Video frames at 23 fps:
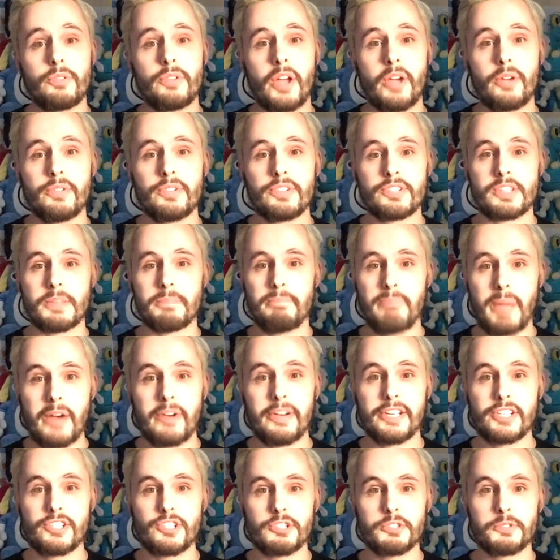known as the
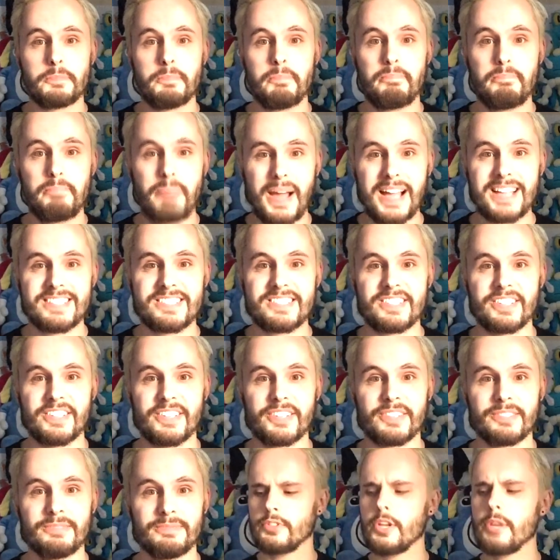Berry Juice Bastard.
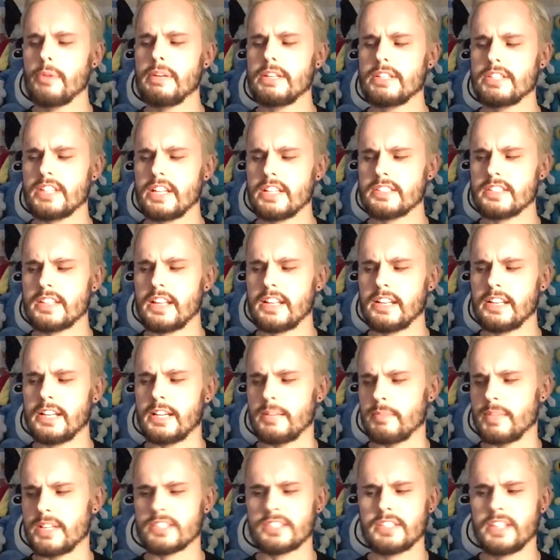Nobody says that,
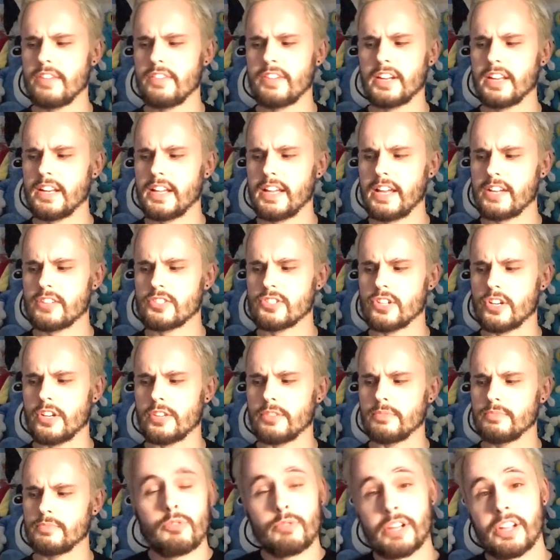Liam, that's never going to catch
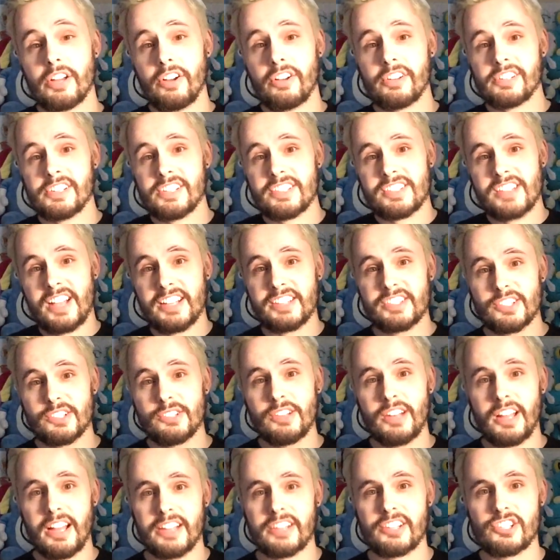on. Regardless, I do
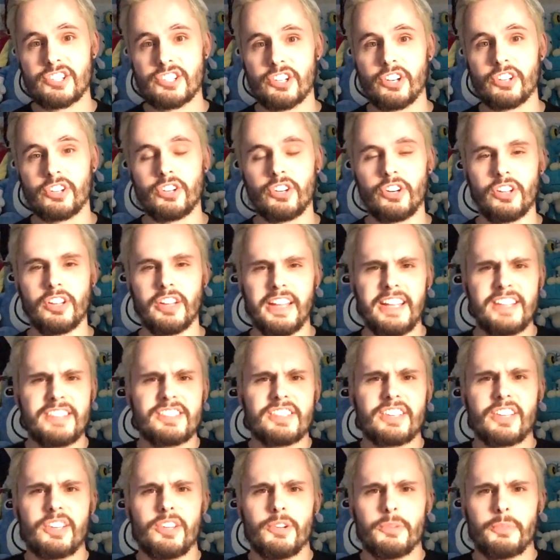like Shuckle. It's
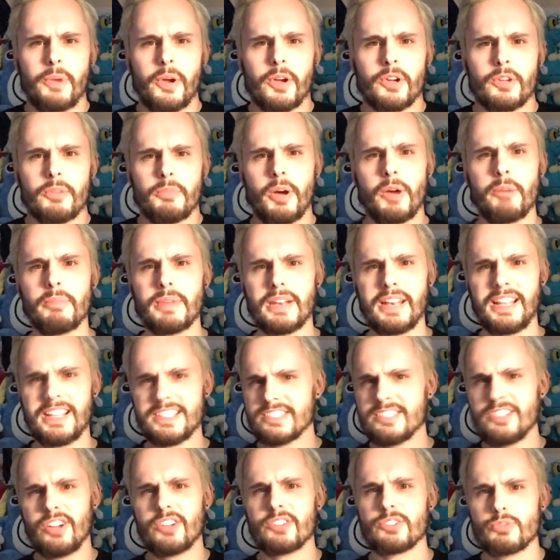a cute Pokemon, but
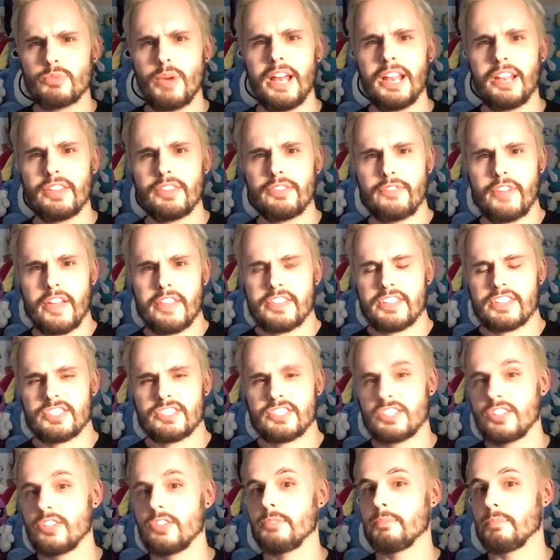let's not dwell on the fact that it's
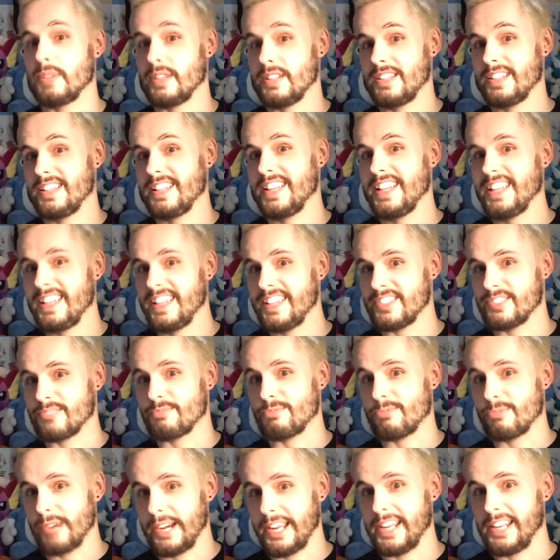cute, but it is
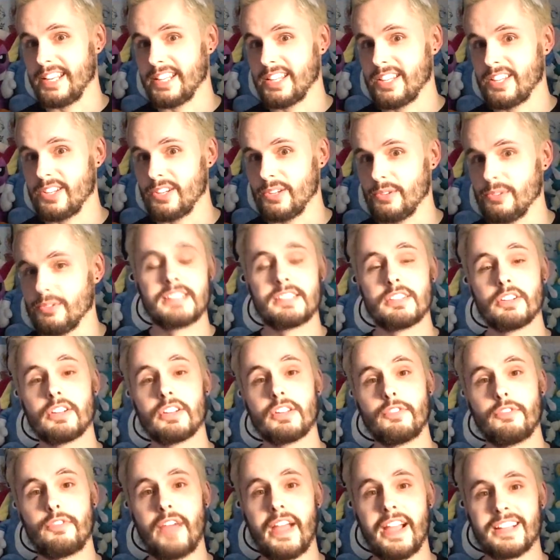really cute. Let's look at
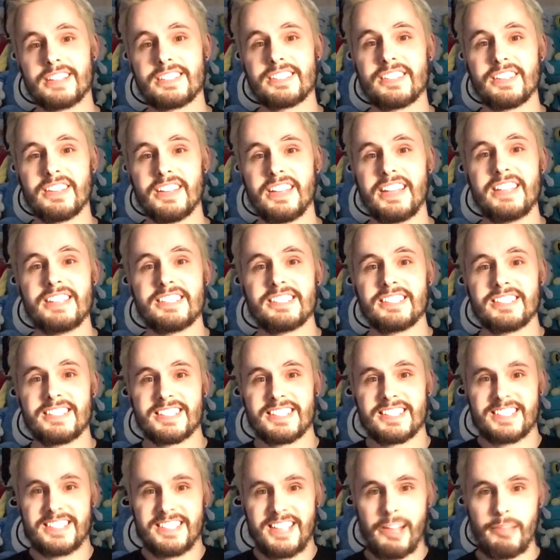the fact that it's a
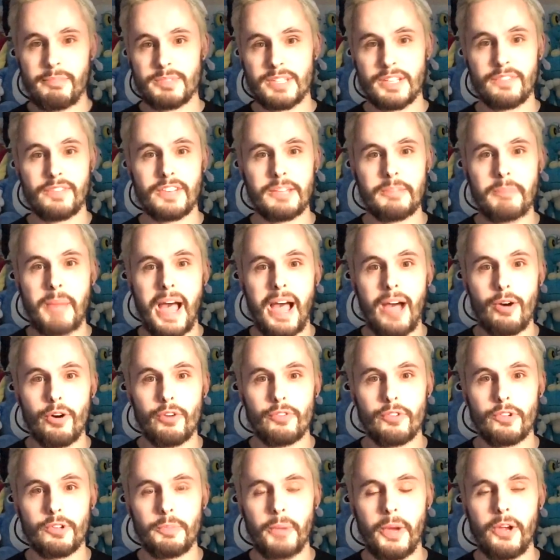deceptively
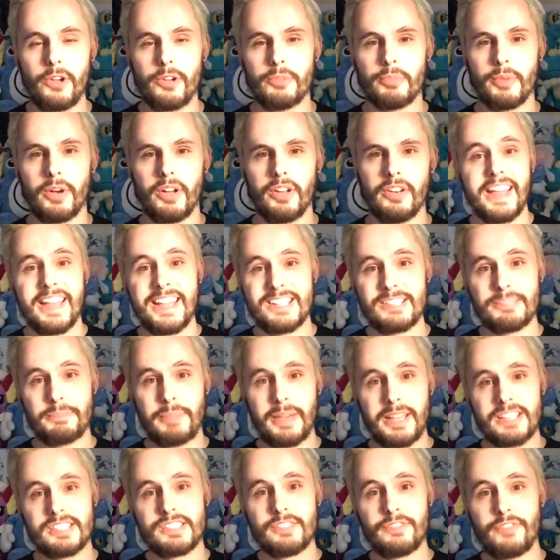powerful Pokemon. Its
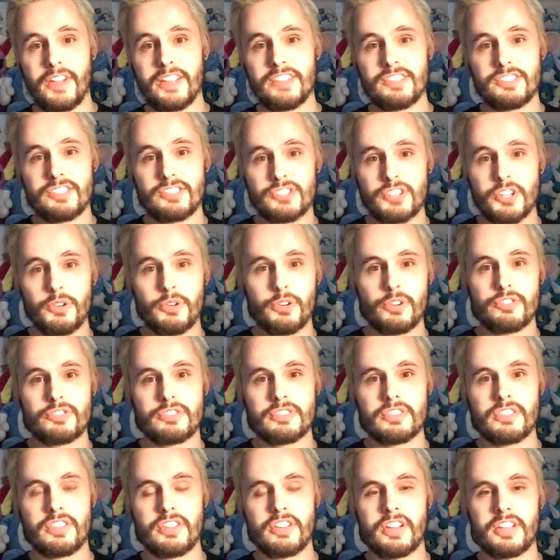base defense is
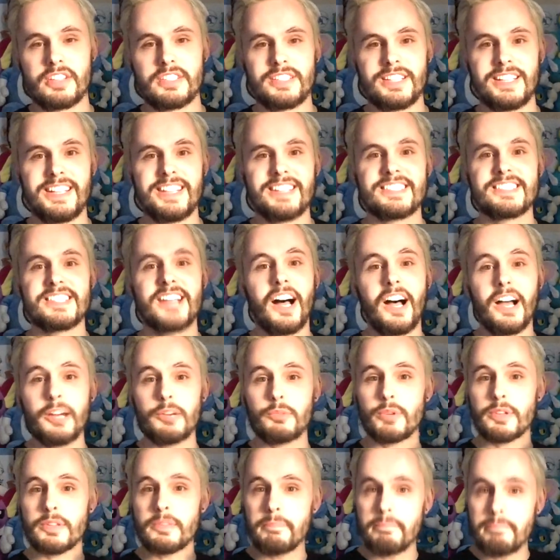230. It's
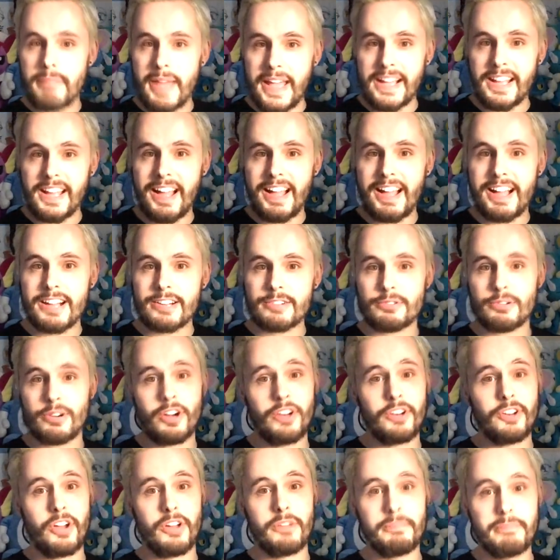tied with Mega
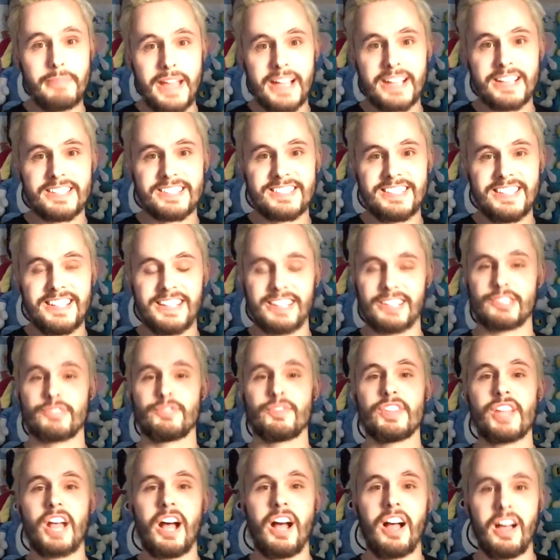Aggron and Mega Steelix
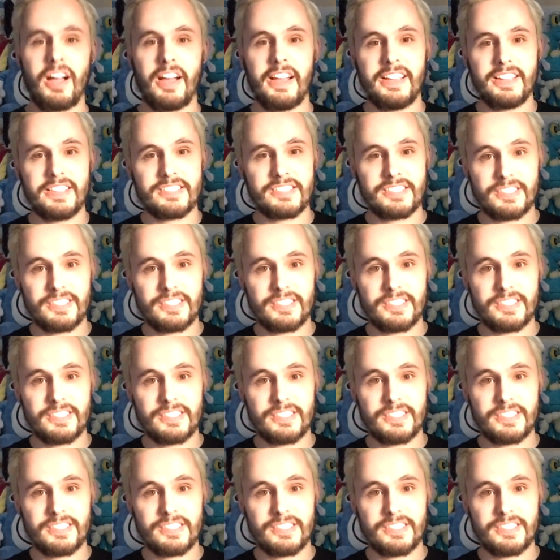for the highest